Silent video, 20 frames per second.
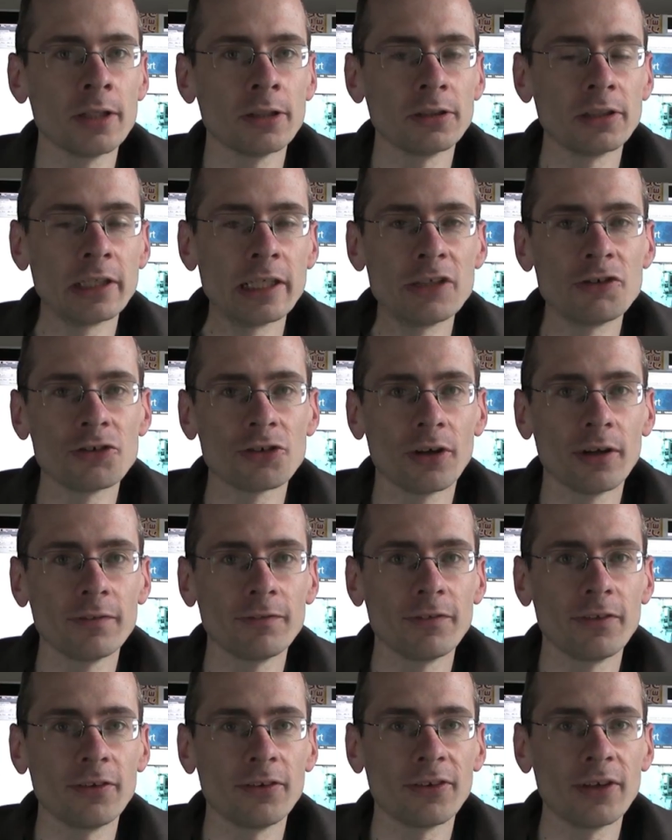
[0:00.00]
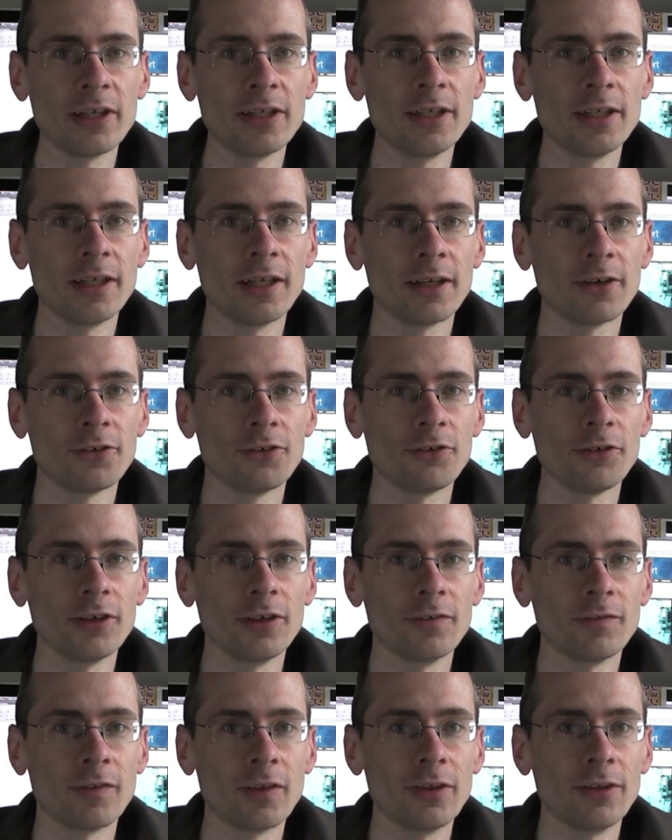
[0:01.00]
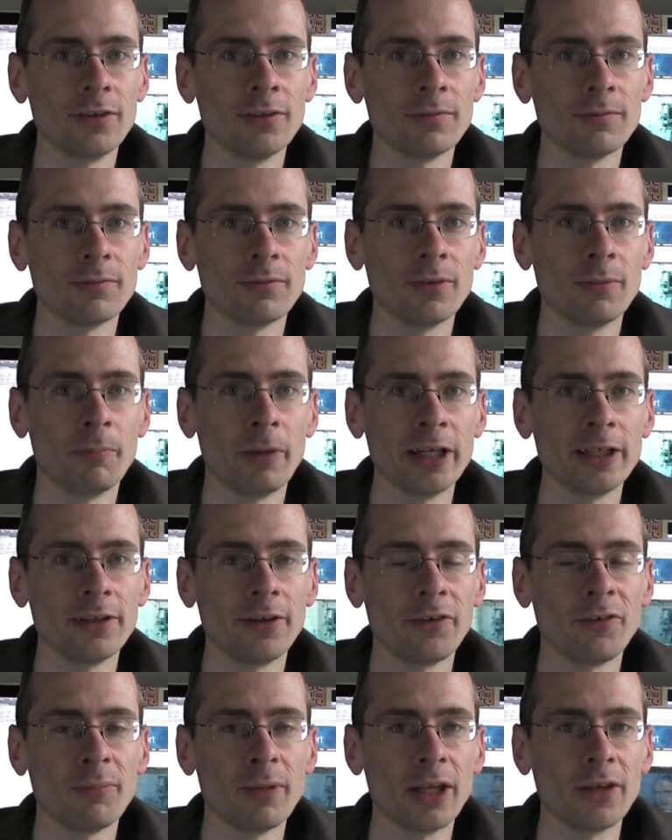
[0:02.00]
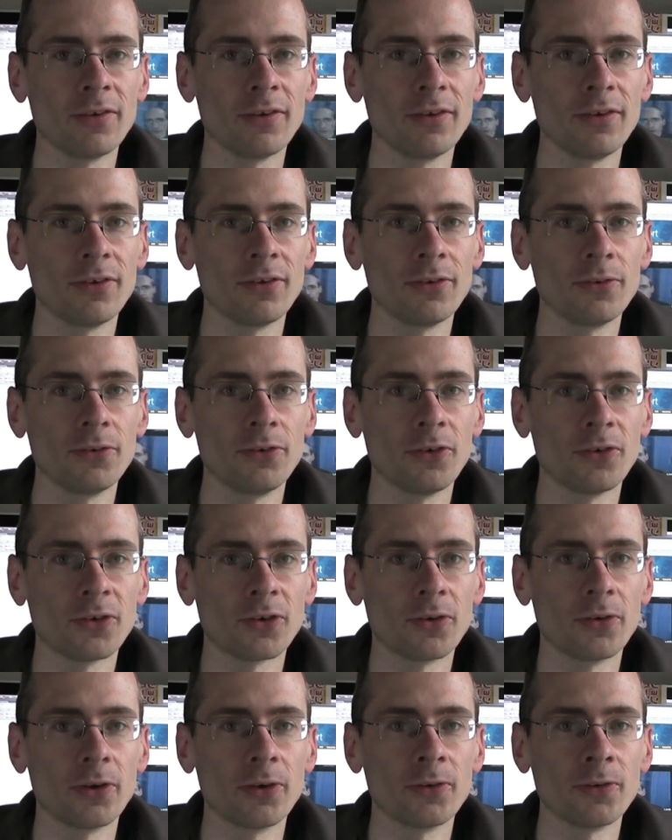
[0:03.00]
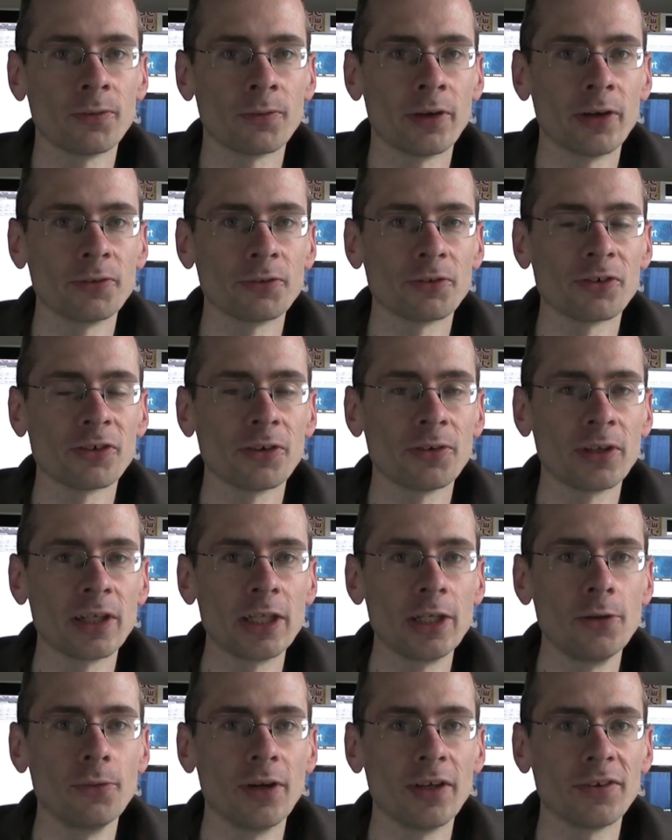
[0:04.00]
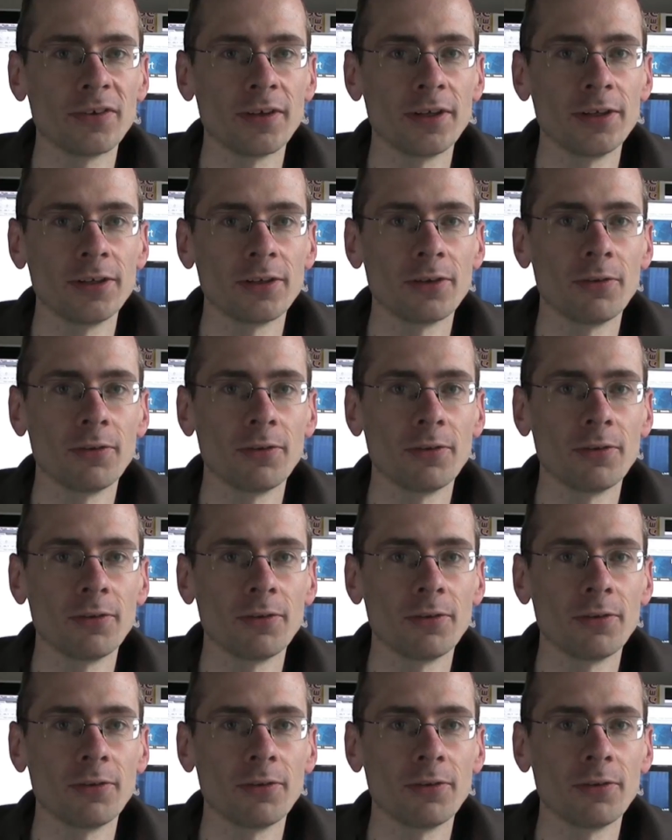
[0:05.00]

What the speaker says: leech off the psychic energy of the mindless masses who just go around shouting USA,